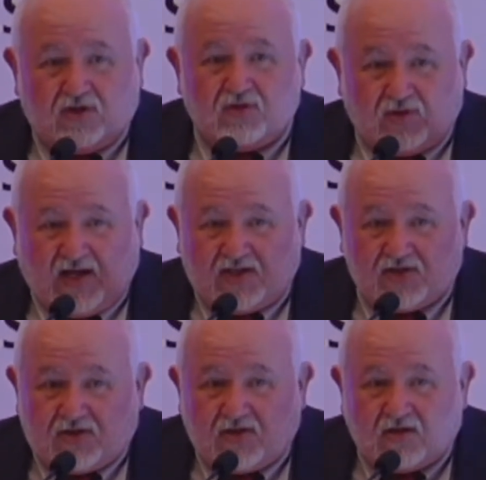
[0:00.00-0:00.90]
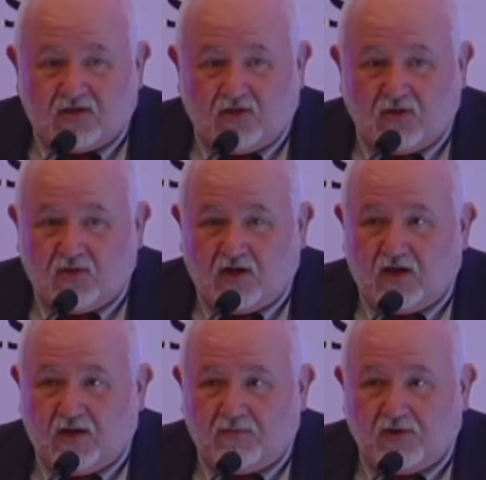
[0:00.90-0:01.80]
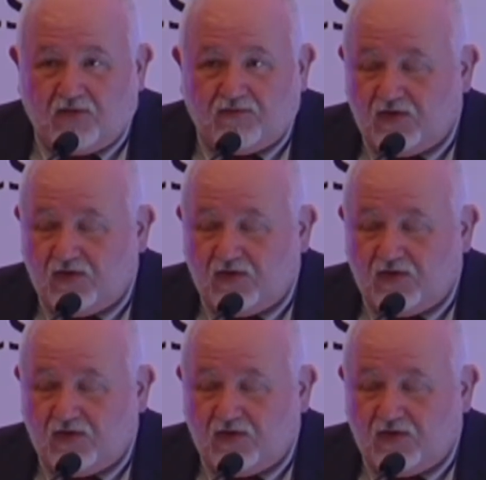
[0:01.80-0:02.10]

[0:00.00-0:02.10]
to catch a number of